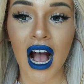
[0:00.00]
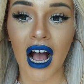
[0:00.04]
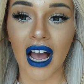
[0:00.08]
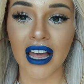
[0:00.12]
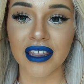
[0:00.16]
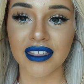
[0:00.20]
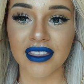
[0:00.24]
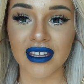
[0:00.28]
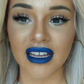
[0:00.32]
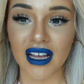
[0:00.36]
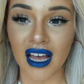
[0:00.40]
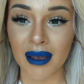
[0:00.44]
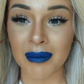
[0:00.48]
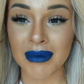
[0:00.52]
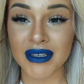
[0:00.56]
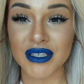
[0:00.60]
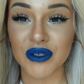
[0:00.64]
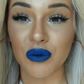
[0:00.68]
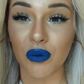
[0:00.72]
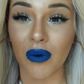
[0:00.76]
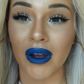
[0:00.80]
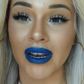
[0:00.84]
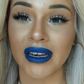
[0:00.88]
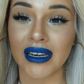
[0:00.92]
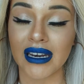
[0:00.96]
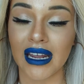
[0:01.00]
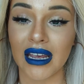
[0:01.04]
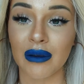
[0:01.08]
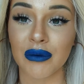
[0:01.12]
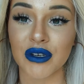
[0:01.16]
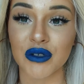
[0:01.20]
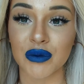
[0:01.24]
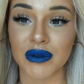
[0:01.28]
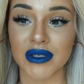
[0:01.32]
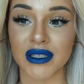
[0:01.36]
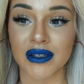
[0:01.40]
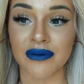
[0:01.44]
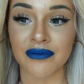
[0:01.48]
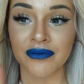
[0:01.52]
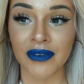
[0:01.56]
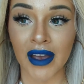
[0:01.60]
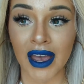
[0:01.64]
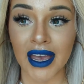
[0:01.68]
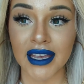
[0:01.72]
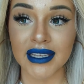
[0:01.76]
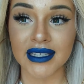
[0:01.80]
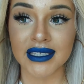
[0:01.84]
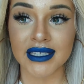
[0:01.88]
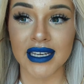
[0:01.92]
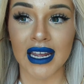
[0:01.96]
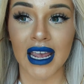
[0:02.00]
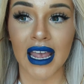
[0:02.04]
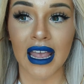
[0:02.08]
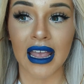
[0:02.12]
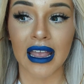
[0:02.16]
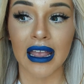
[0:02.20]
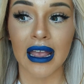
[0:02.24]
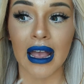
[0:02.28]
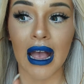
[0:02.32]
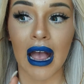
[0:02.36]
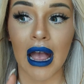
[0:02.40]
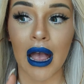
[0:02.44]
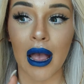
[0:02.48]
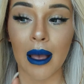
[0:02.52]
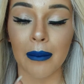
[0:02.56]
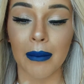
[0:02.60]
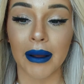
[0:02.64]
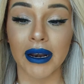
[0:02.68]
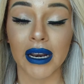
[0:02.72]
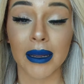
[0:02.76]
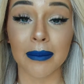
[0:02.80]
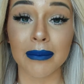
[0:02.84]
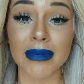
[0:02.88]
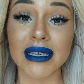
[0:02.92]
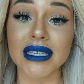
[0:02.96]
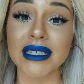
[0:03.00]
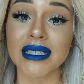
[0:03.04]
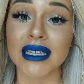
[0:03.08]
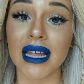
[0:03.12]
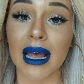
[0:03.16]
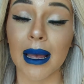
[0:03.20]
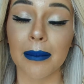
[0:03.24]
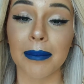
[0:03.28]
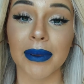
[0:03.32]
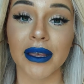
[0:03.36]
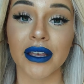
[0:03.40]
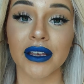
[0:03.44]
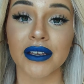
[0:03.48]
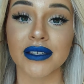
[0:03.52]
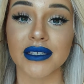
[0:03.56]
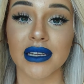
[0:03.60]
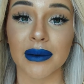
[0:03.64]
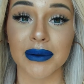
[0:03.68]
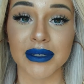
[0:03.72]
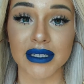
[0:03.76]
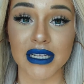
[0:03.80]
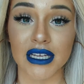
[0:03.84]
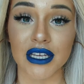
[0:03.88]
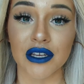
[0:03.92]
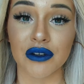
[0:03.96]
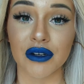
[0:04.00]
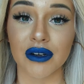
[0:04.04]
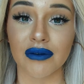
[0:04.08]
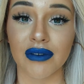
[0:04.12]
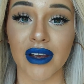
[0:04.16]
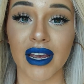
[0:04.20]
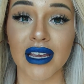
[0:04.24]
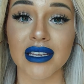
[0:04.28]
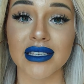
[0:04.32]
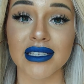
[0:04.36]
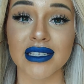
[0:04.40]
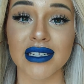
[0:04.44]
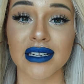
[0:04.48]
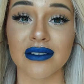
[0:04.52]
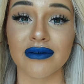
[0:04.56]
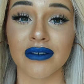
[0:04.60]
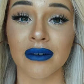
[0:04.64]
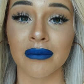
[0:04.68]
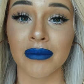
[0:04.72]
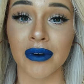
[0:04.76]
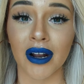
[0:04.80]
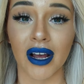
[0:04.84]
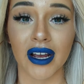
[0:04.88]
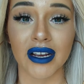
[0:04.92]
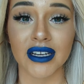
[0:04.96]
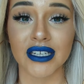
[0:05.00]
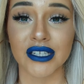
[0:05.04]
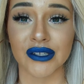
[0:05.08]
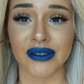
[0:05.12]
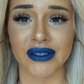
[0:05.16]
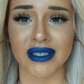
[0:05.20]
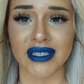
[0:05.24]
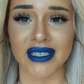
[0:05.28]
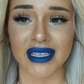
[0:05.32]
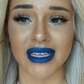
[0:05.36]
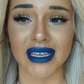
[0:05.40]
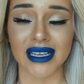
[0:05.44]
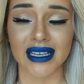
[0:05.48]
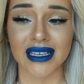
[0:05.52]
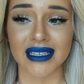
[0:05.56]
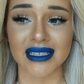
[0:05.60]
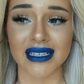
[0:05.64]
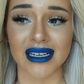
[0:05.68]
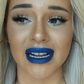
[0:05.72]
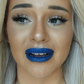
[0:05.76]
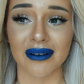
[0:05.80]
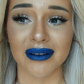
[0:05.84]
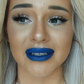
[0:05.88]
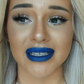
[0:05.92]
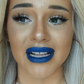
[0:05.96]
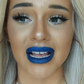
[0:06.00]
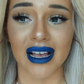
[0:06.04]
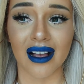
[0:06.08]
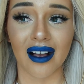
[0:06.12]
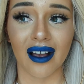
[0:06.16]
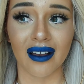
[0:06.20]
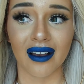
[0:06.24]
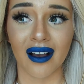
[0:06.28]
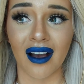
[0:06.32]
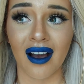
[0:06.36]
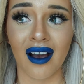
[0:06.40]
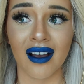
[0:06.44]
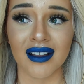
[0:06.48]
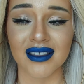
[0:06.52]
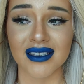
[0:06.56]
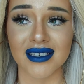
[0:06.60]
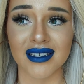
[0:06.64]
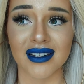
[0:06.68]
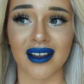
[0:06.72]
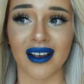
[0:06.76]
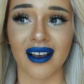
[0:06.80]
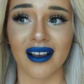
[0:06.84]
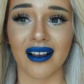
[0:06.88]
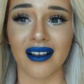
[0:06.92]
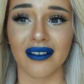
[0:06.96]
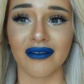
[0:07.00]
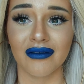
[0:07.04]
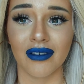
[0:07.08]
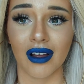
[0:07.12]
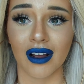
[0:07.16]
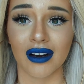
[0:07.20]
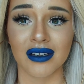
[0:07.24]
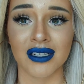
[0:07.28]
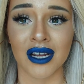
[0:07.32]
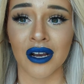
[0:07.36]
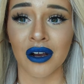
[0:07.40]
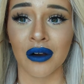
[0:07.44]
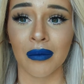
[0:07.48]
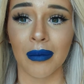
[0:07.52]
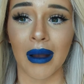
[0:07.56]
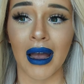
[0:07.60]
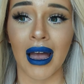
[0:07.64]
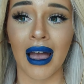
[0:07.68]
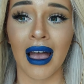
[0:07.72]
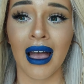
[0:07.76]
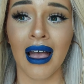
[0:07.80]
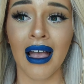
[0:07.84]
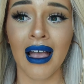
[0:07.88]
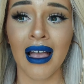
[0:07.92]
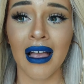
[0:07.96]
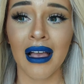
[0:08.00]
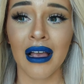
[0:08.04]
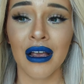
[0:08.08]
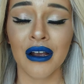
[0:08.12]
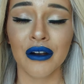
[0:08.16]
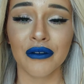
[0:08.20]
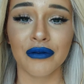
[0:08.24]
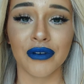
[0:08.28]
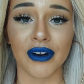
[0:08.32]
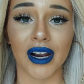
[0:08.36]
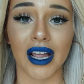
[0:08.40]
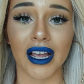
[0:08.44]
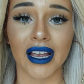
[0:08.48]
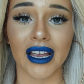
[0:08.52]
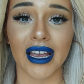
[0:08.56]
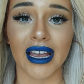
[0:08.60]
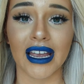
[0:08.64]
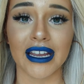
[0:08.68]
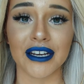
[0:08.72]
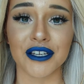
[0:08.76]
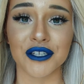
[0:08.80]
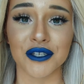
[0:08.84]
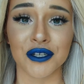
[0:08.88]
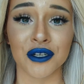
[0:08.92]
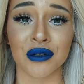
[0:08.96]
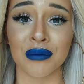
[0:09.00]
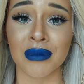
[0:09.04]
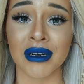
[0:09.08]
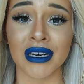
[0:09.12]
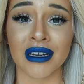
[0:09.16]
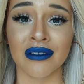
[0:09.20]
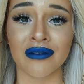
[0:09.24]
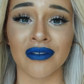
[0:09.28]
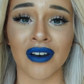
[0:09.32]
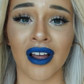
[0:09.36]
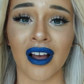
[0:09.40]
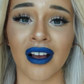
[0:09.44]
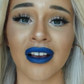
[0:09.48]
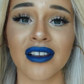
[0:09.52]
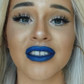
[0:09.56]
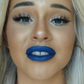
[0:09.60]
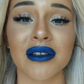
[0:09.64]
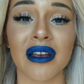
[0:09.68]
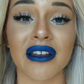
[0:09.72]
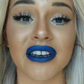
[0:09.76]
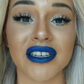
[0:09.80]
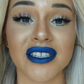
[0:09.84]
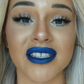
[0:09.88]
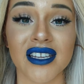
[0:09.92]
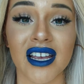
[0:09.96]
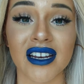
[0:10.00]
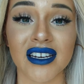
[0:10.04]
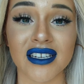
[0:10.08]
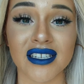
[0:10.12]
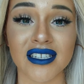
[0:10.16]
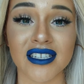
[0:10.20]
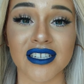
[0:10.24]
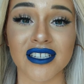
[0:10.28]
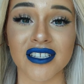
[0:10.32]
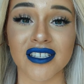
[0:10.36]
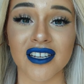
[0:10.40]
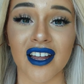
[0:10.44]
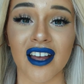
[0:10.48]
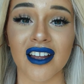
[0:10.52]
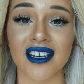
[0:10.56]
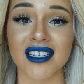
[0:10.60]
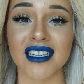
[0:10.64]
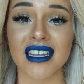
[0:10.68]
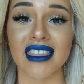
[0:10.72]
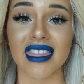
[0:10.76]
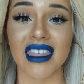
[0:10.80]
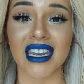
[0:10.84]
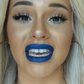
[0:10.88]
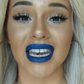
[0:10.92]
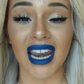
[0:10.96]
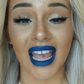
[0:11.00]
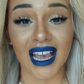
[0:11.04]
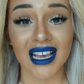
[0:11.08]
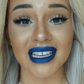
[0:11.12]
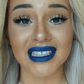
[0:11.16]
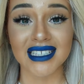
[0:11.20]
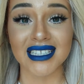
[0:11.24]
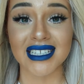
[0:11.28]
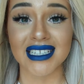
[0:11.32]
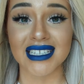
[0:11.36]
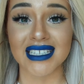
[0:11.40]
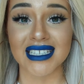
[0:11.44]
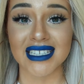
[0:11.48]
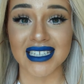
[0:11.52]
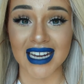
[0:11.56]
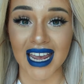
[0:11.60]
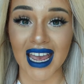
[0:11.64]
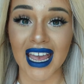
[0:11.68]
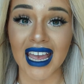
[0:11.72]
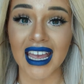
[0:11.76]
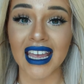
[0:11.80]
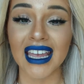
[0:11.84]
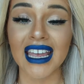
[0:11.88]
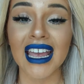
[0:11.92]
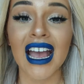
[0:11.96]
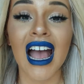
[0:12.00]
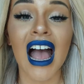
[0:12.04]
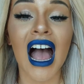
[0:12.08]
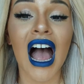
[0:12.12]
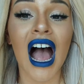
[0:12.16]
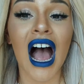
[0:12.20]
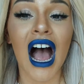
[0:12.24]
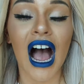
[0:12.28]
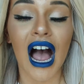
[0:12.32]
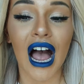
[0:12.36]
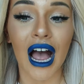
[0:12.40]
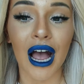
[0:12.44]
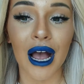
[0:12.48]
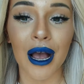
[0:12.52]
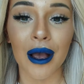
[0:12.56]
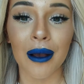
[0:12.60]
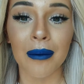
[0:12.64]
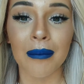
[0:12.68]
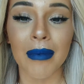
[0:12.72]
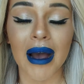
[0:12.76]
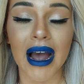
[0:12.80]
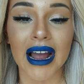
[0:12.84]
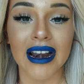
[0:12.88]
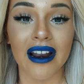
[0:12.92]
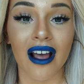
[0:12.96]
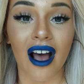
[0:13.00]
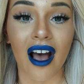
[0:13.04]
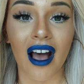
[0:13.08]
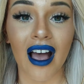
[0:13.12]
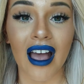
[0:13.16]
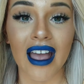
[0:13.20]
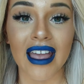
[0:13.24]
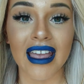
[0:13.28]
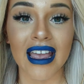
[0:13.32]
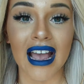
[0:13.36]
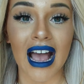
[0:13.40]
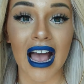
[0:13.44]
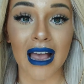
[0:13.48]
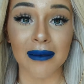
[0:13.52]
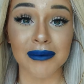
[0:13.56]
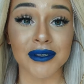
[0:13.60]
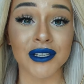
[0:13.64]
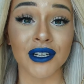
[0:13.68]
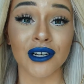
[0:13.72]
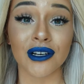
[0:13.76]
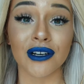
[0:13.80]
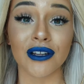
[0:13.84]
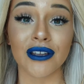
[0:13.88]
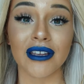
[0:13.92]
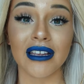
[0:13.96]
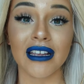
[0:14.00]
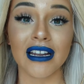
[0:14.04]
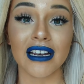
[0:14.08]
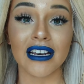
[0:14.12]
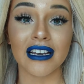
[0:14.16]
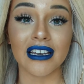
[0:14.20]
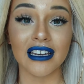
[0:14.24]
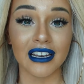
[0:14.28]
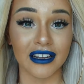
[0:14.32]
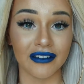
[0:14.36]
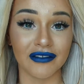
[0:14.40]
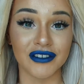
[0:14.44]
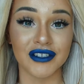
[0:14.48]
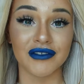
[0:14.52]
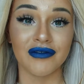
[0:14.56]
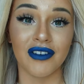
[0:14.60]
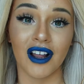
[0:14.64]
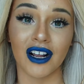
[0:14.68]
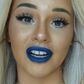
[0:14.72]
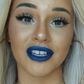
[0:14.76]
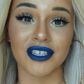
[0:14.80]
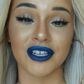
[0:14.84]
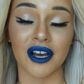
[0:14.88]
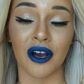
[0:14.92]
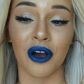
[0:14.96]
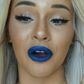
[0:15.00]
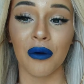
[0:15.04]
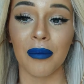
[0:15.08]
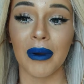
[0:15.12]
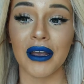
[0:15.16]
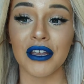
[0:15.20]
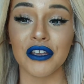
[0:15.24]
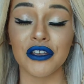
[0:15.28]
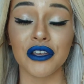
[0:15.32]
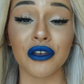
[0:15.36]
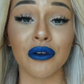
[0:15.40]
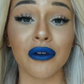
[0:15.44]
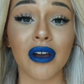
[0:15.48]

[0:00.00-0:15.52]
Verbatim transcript: I think I missed one day, which was the first day, um, and I missed that because I was at university from 9 till 6, and I was like, I can't start Vlogtober for like a two minute vlog so I decided to start it the next day um, and I absolutely loved Vlogtober.